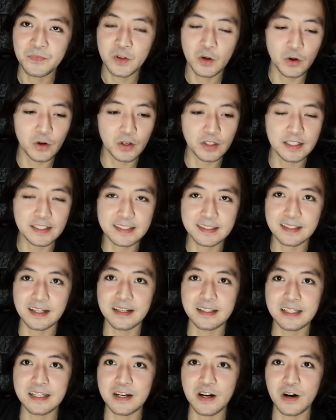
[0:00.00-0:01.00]
or the
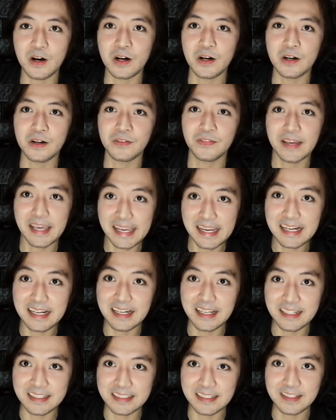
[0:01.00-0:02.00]
study of
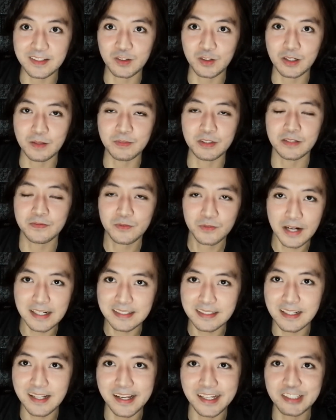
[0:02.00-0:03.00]
English in terms of
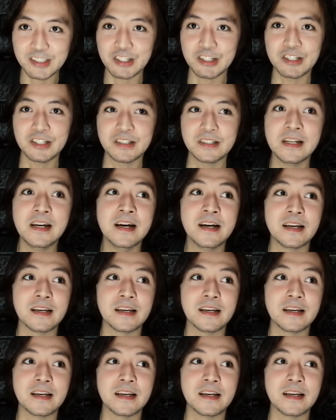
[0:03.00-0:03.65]
translation,